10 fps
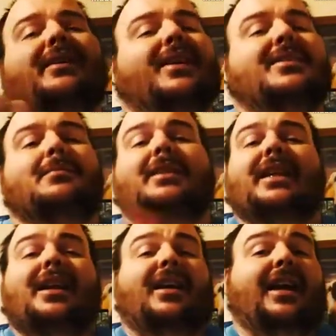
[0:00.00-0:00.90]
Guys, I'm going to
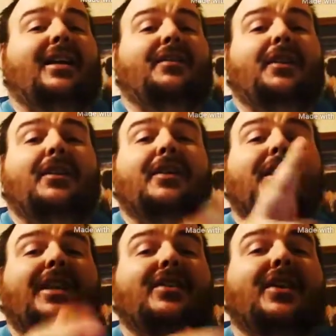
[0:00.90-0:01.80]
get on out of here.
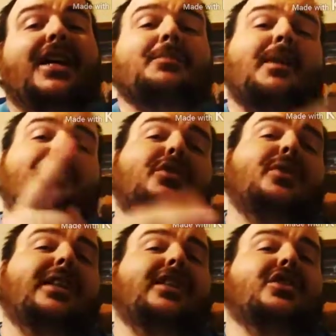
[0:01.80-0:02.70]
Thank you, guys. But if you do
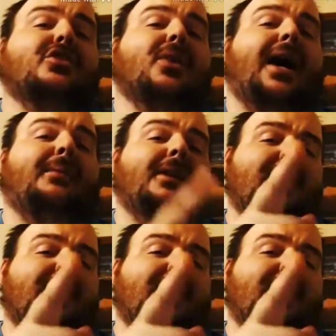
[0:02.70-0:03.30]
hit the subscribe,